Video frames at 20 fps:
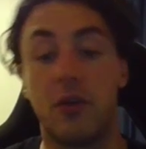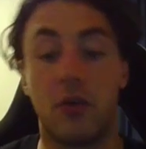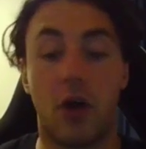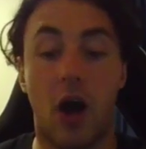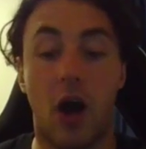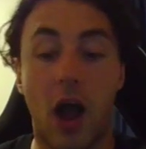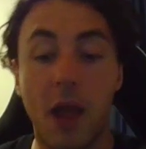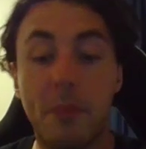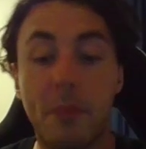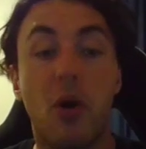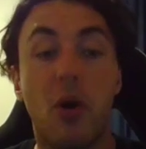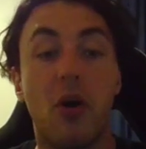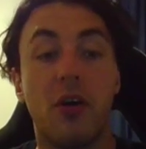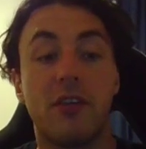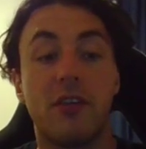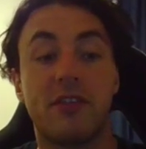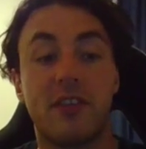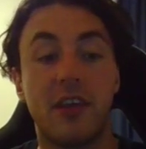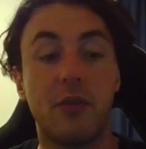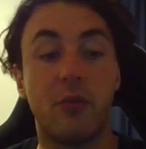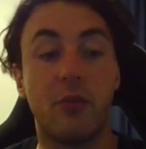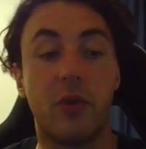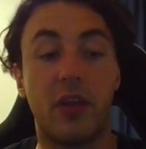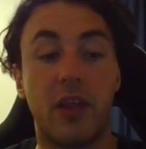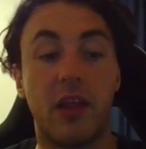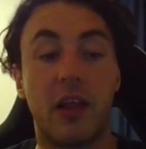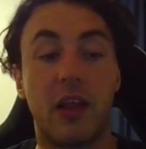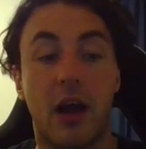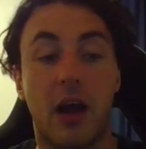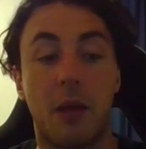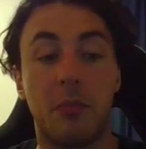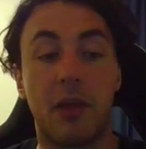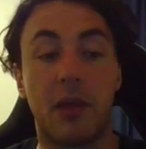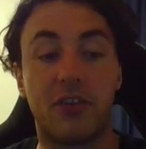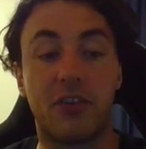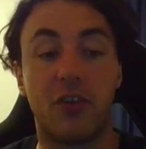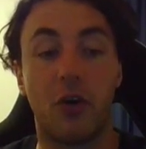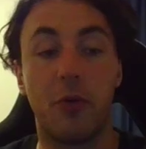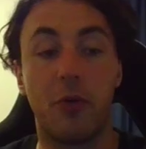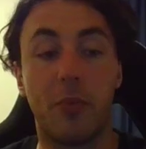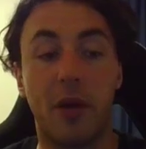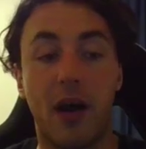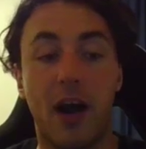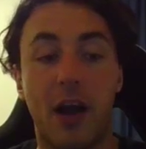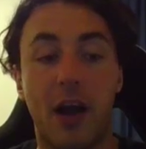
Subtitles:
I personally really like, I'm like Doper,